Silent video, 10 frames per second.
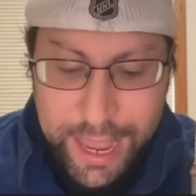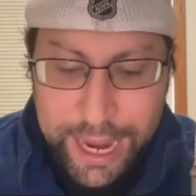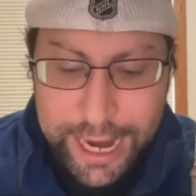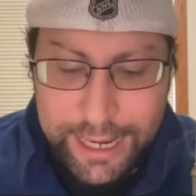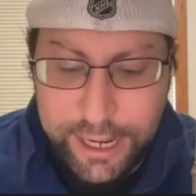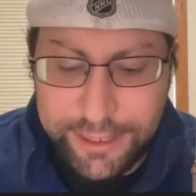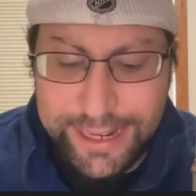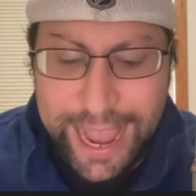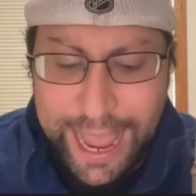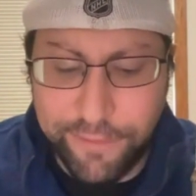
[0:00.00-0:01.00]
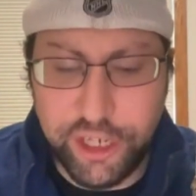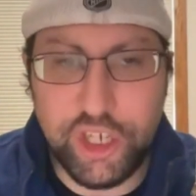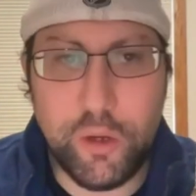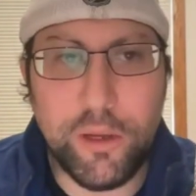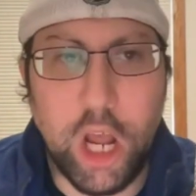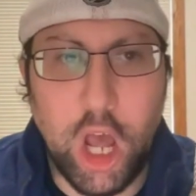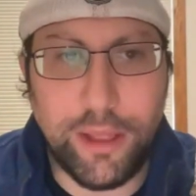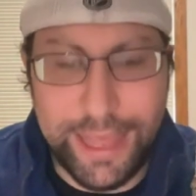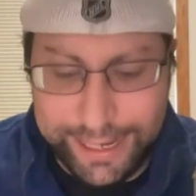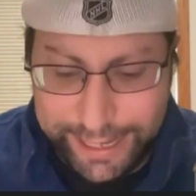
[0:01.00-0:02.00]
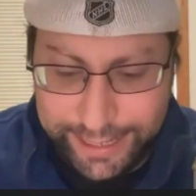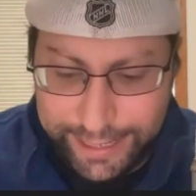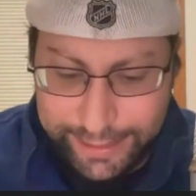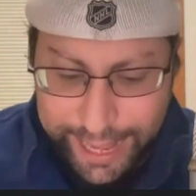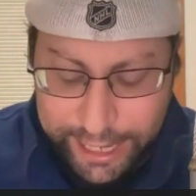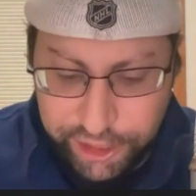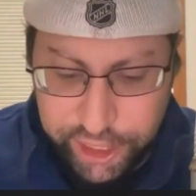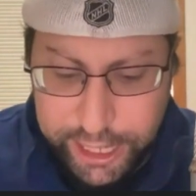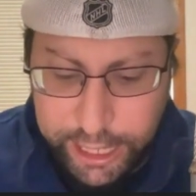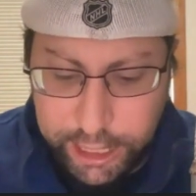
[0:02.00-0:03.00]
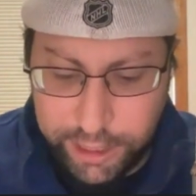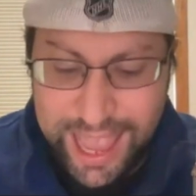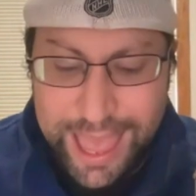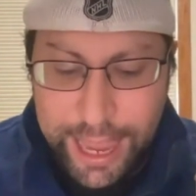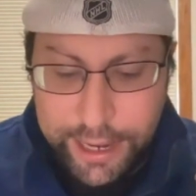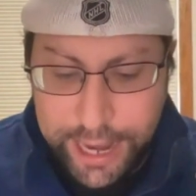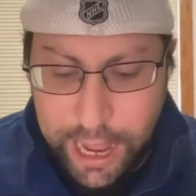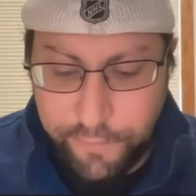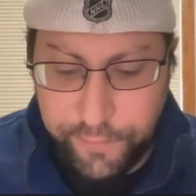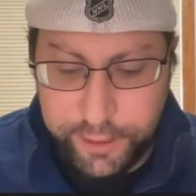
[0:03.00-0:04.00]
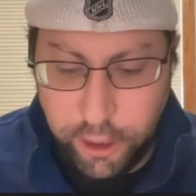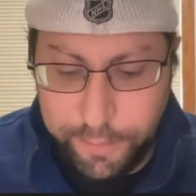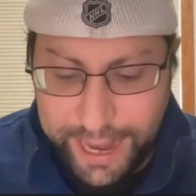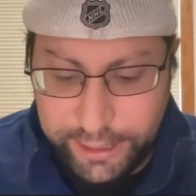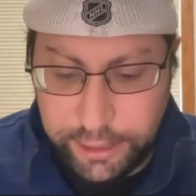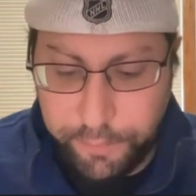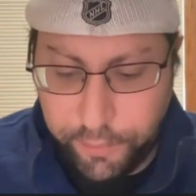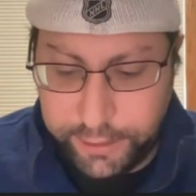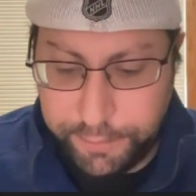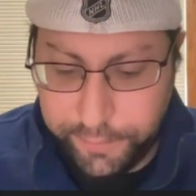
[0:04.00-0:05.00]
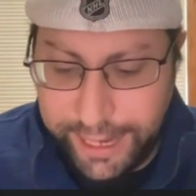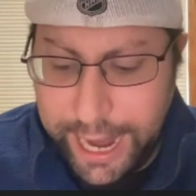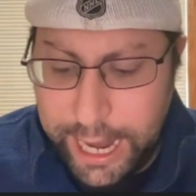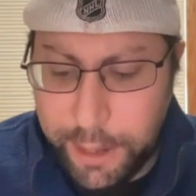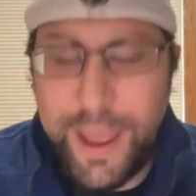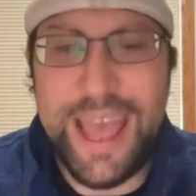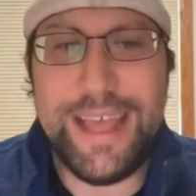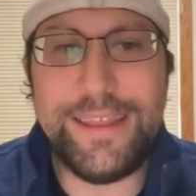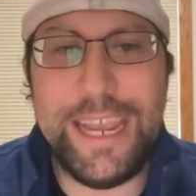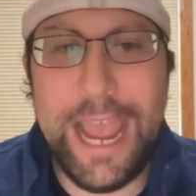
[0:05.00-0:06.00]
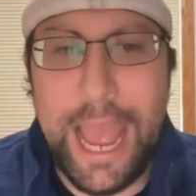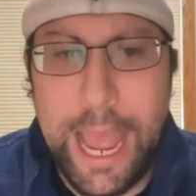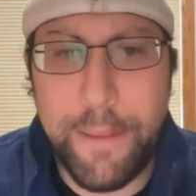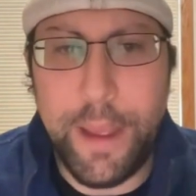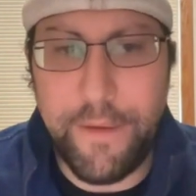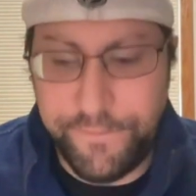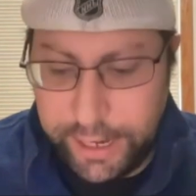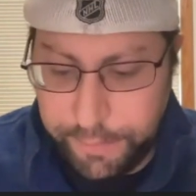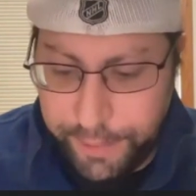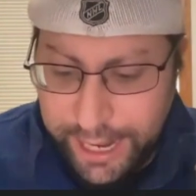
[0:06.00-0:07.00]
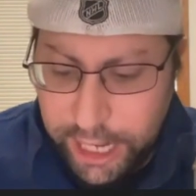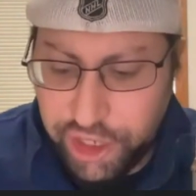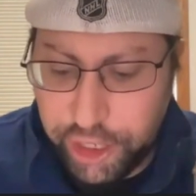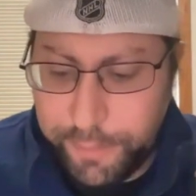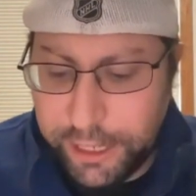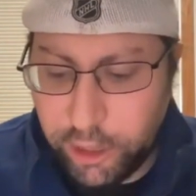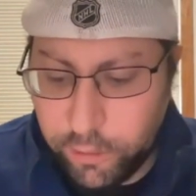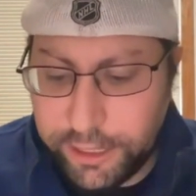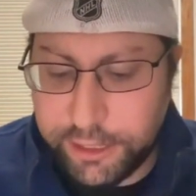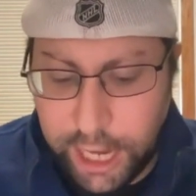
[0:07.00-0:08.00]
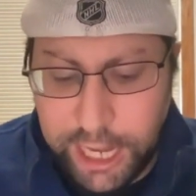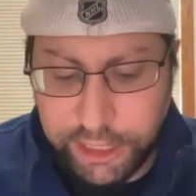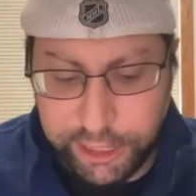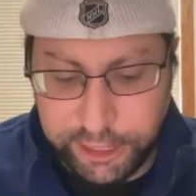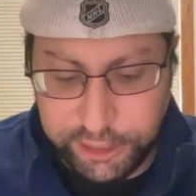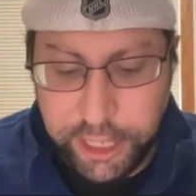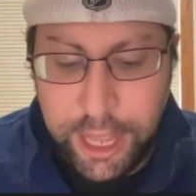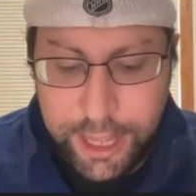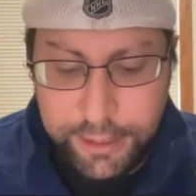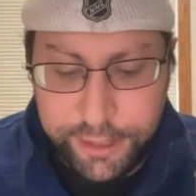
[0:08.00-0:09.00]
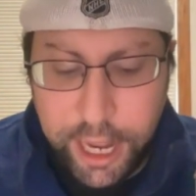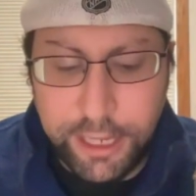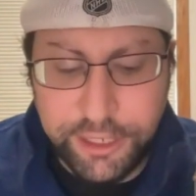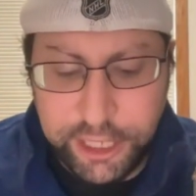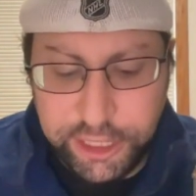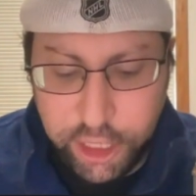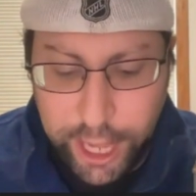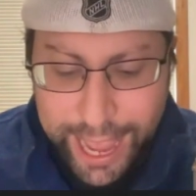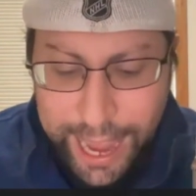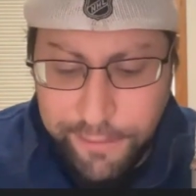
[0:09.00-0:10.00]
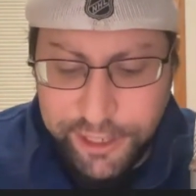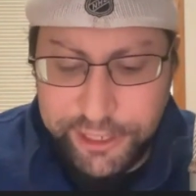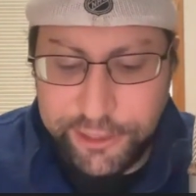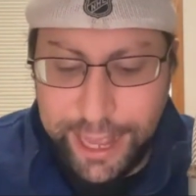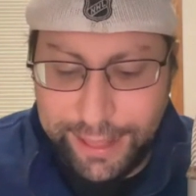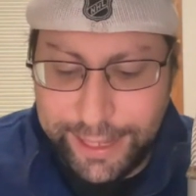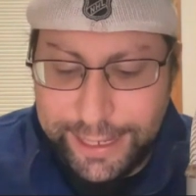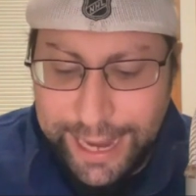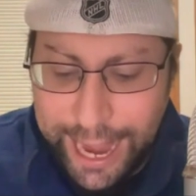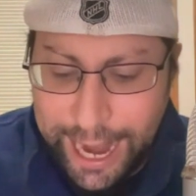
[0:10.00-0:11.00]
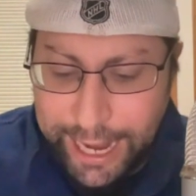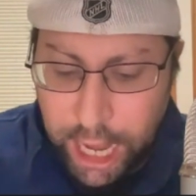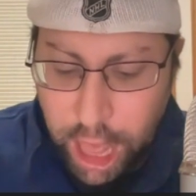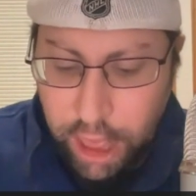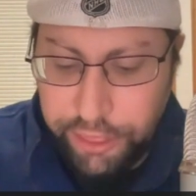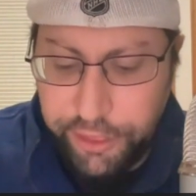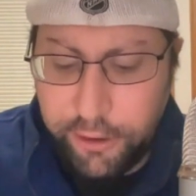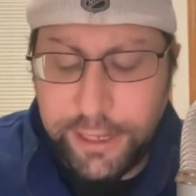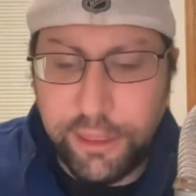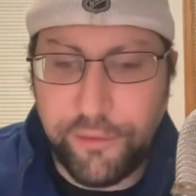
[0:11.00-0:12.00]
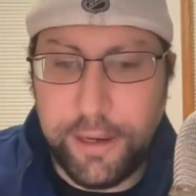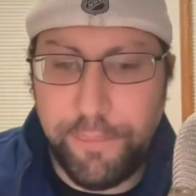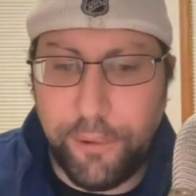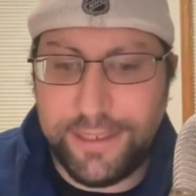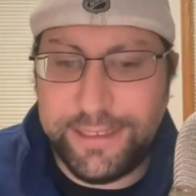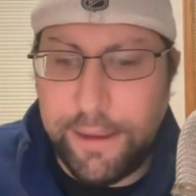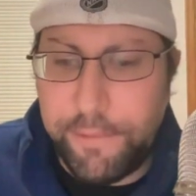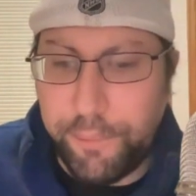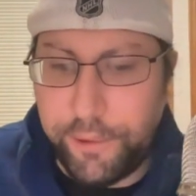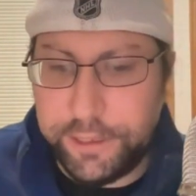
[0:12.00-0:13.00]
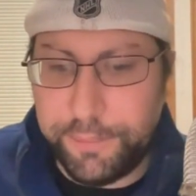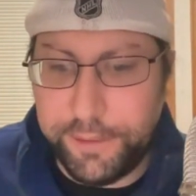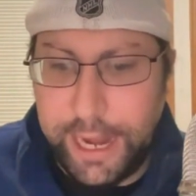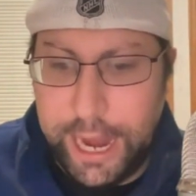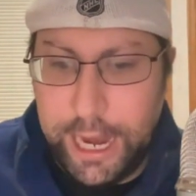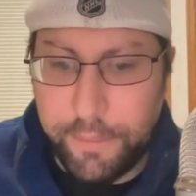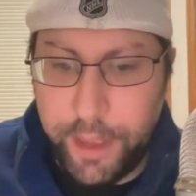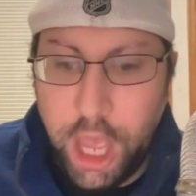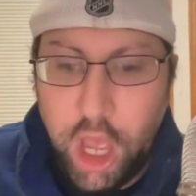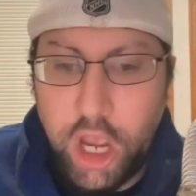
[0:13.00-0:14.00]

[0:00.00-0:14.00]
He doesn't have to do it all like he did last year. Now, if we go back to points per game, the M V P should be Luka Doncic. Doncic averages a league-high thirty-three point seven points per game.